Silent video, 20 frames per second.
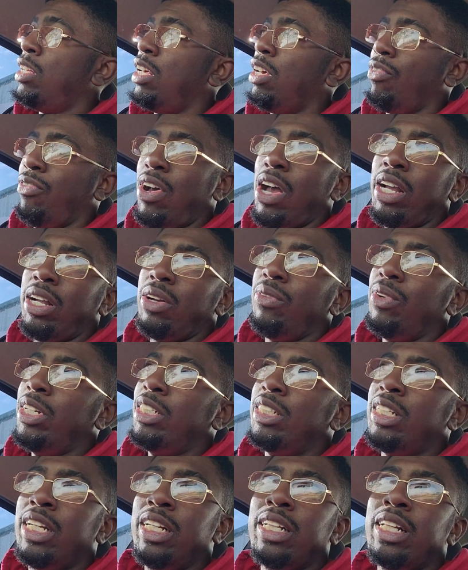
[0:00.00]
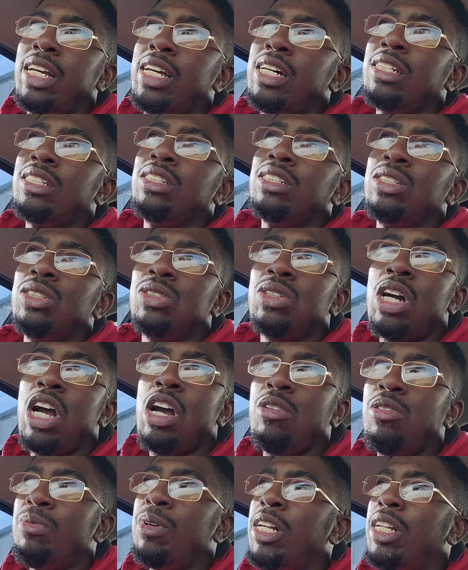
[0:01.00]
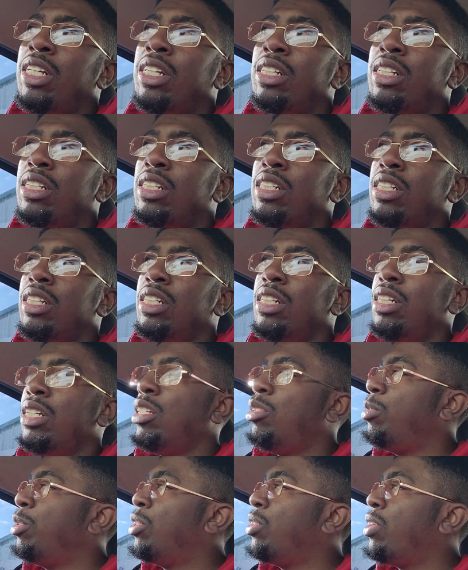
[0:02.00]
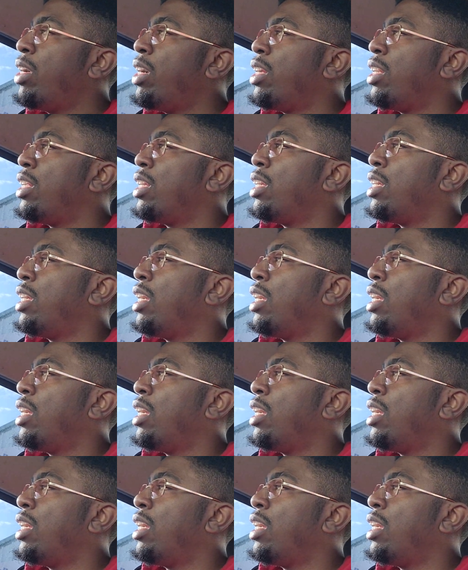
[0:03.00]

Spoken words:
If I can reach 10,000 subscribers by the end of the year, it'll be great.